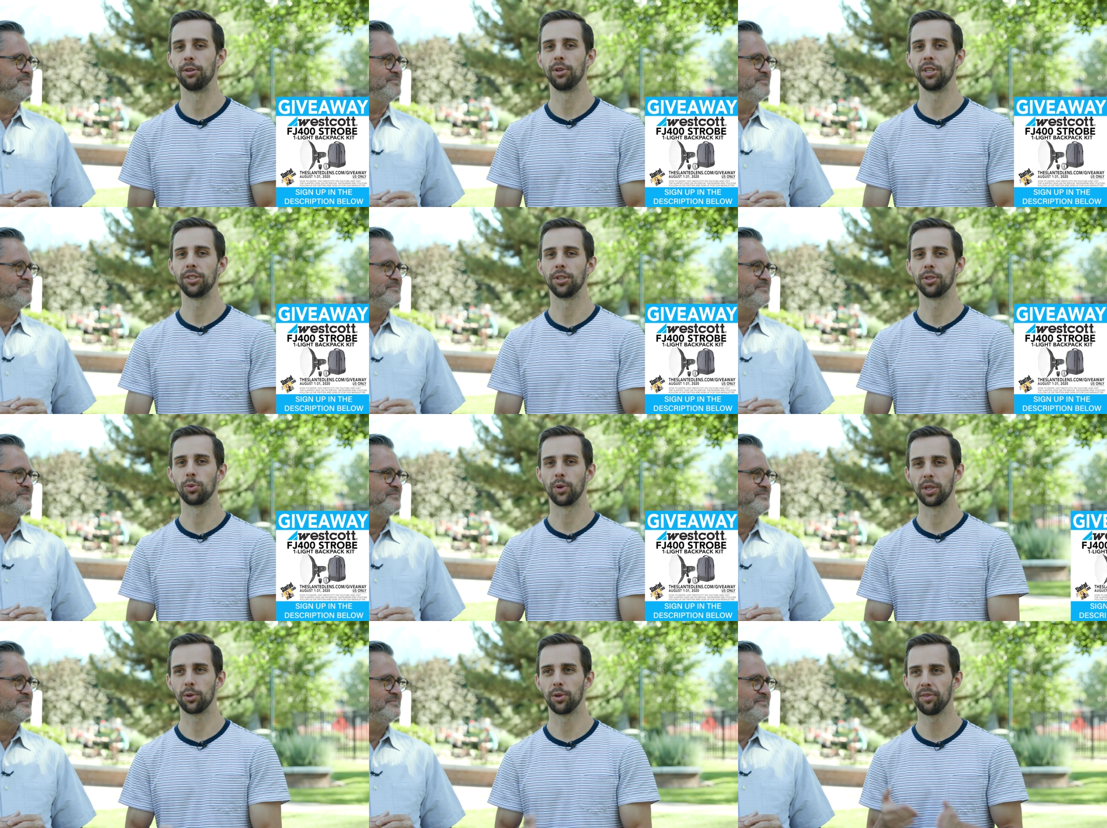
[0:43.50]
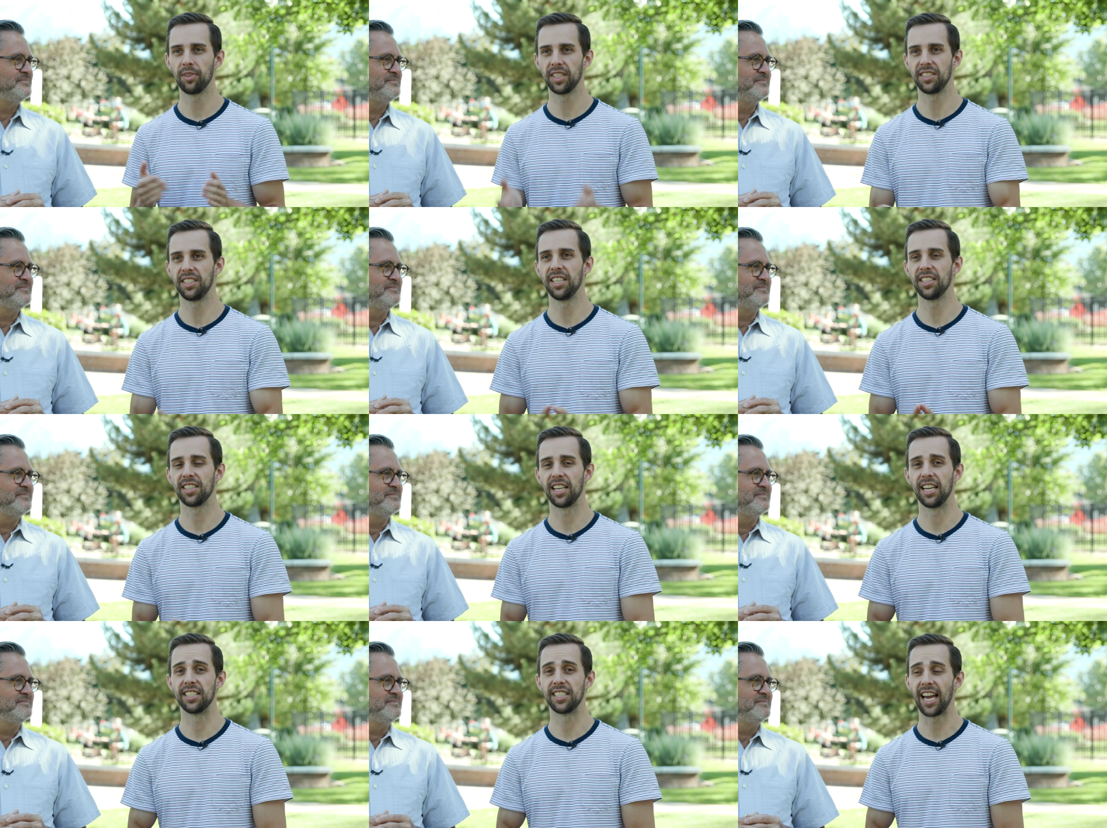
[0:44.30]
Speaker 1: and researched what equivalency is.
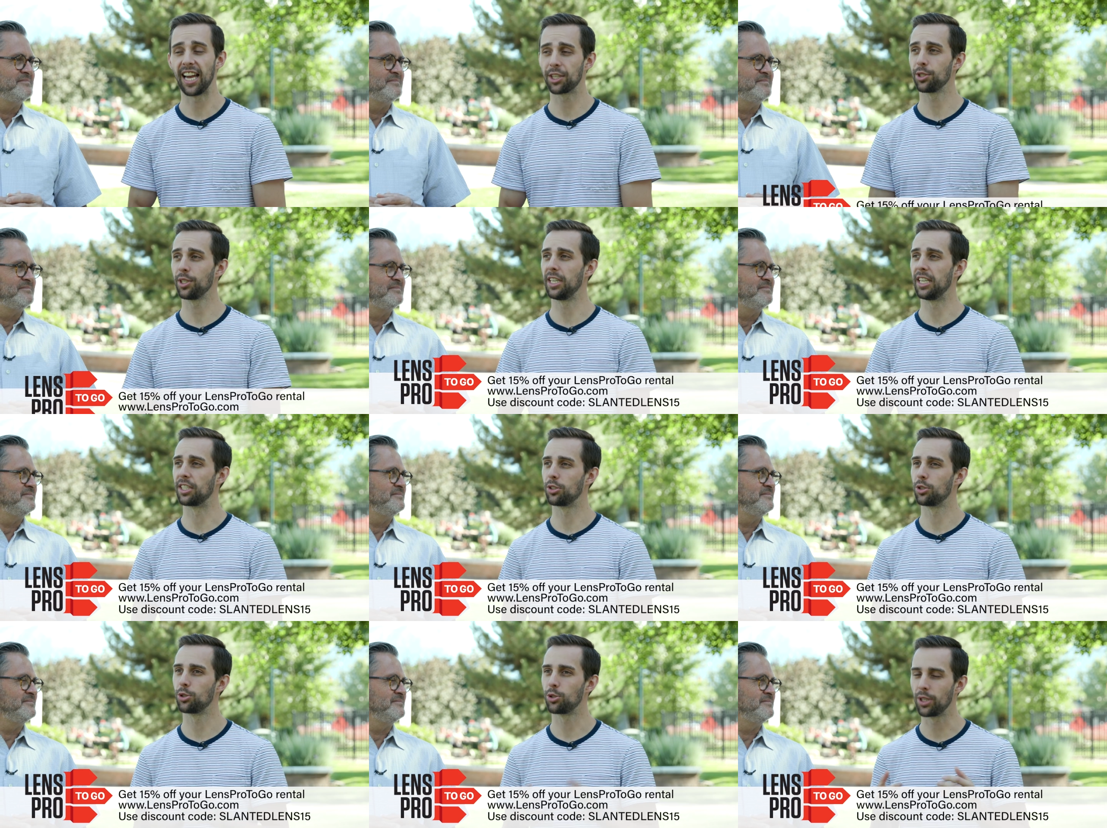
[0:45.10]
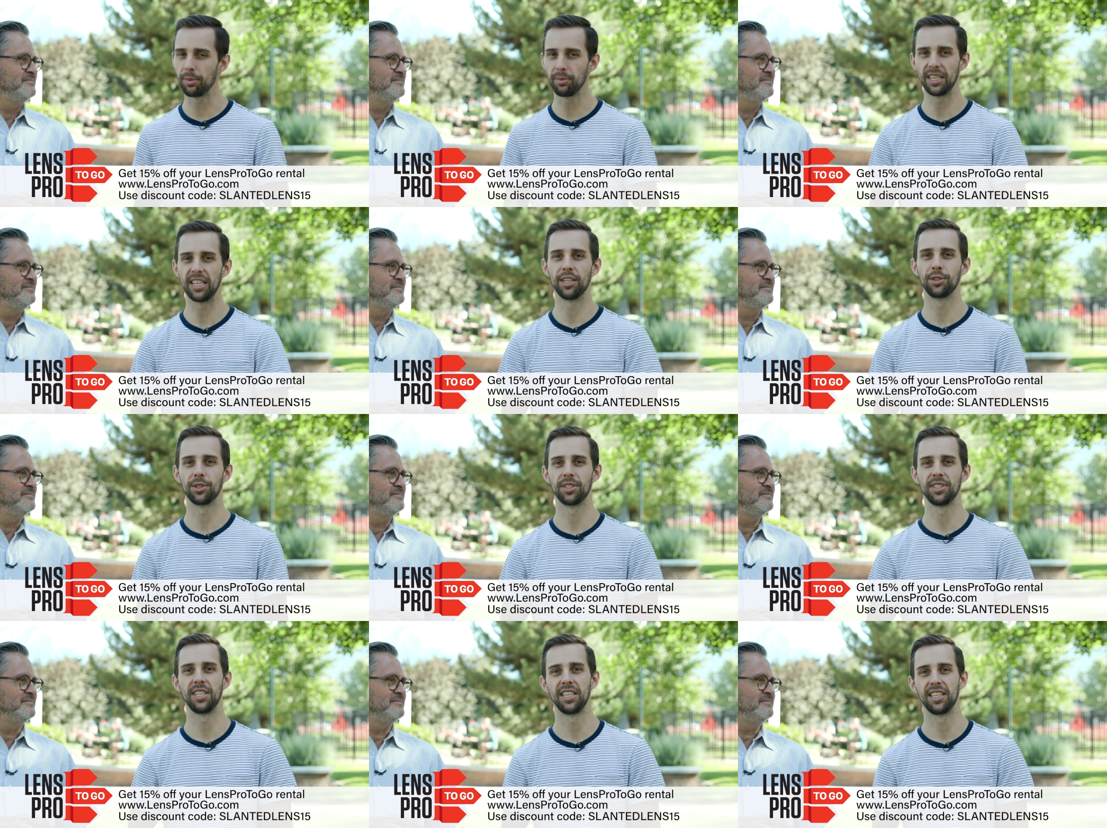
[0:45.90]
And it's actually extremely
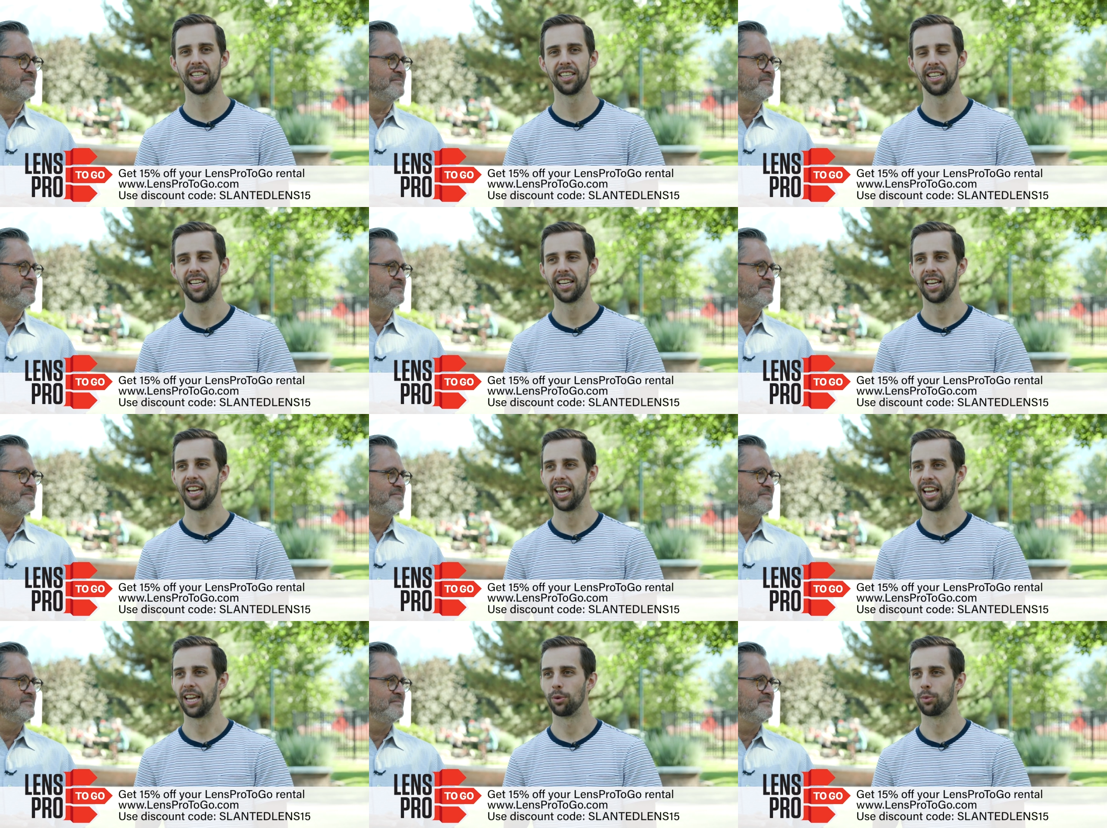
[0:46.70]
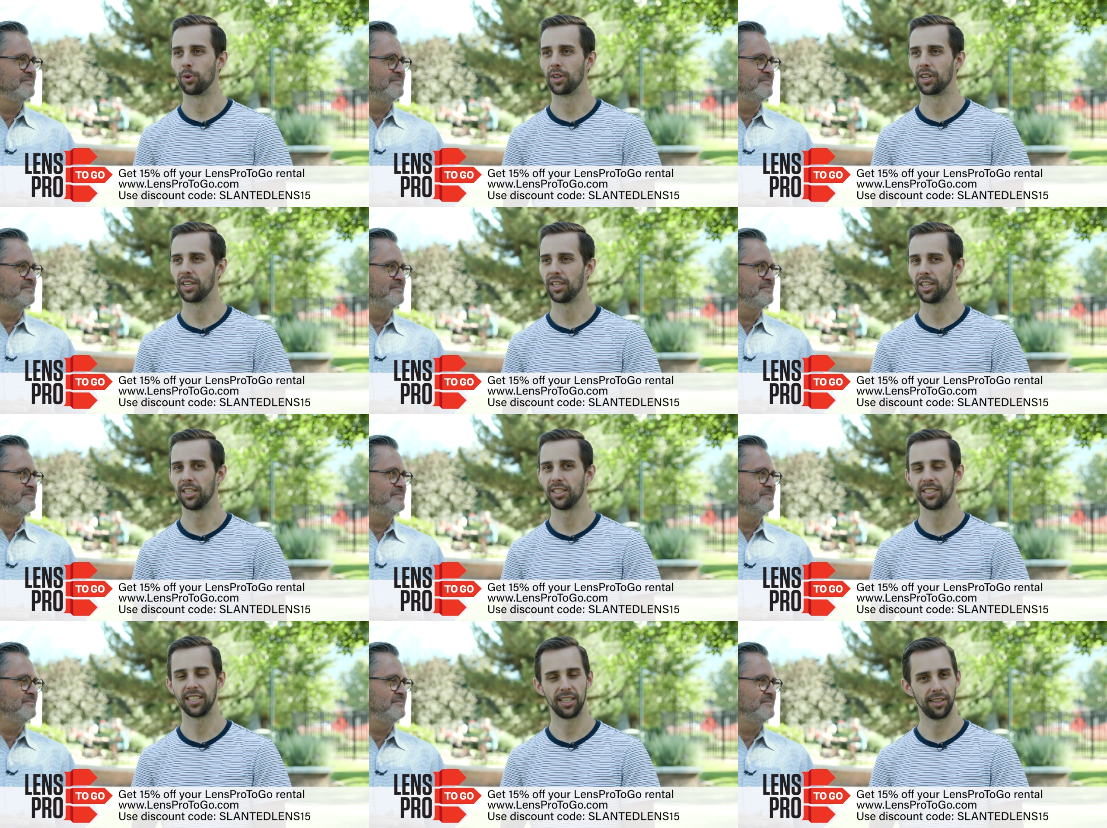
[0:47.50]
interesting. And we're going to
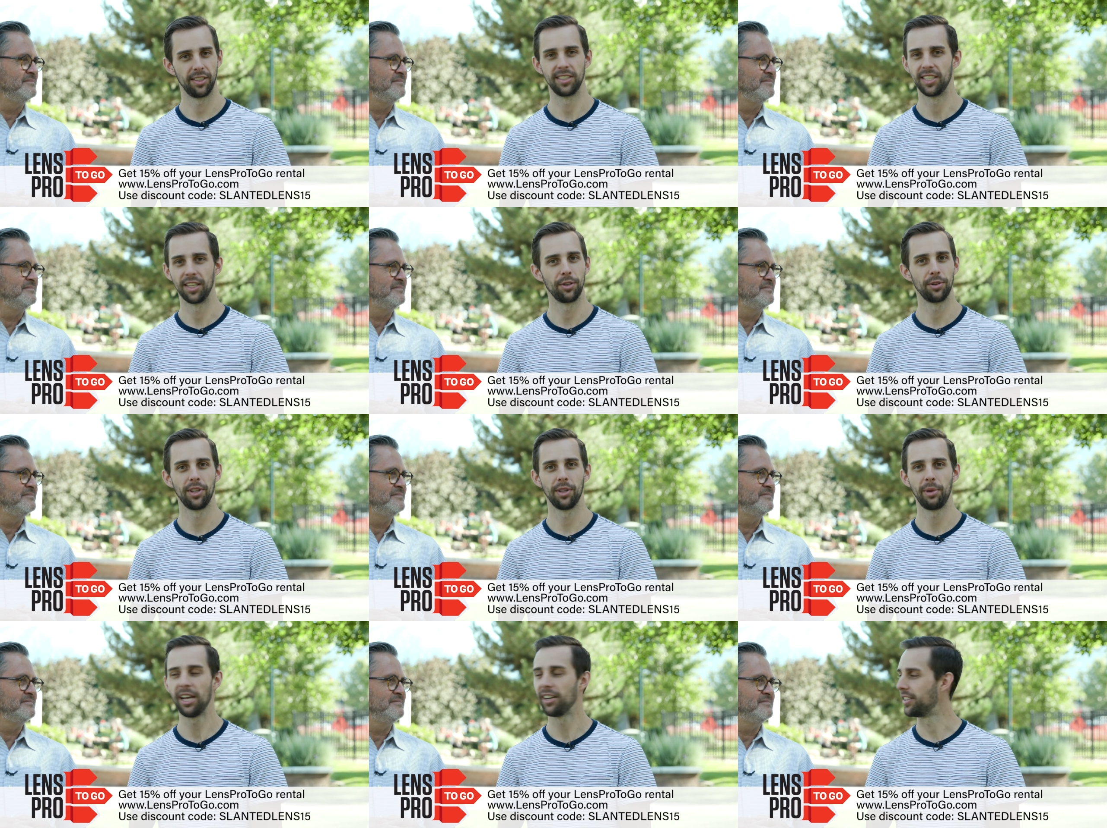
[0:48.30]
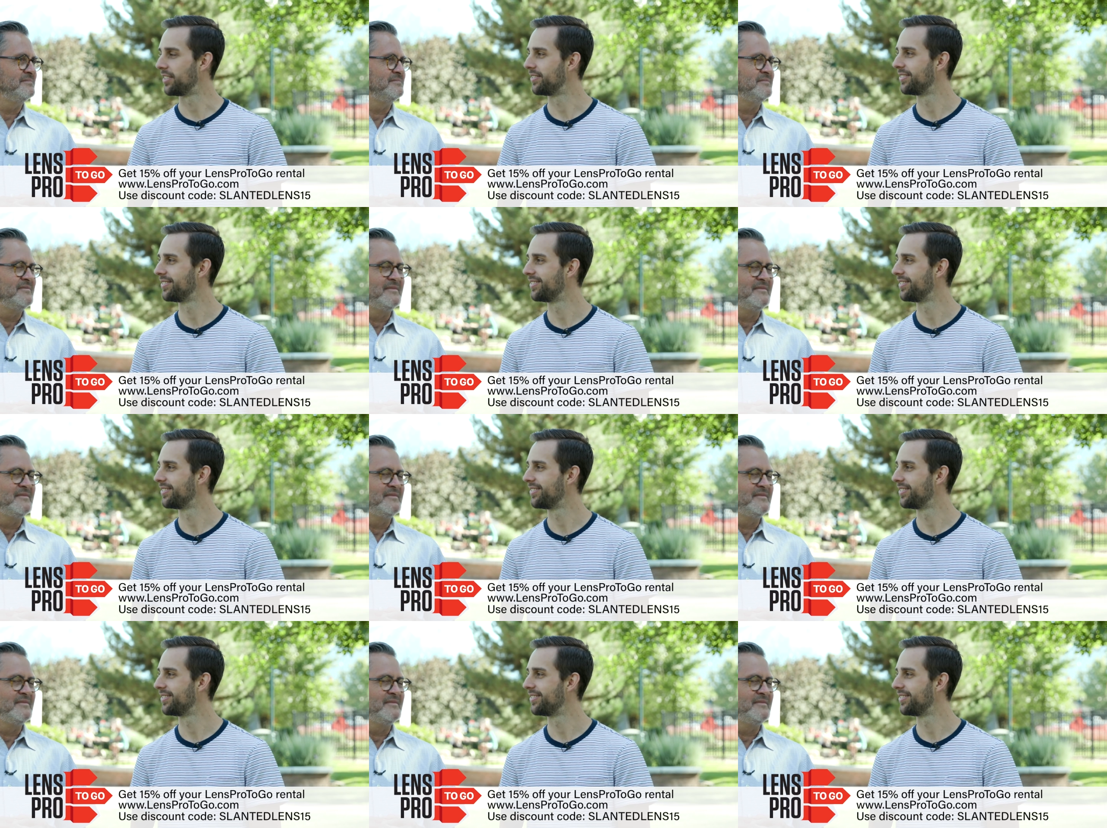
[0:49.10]
tell you all about it.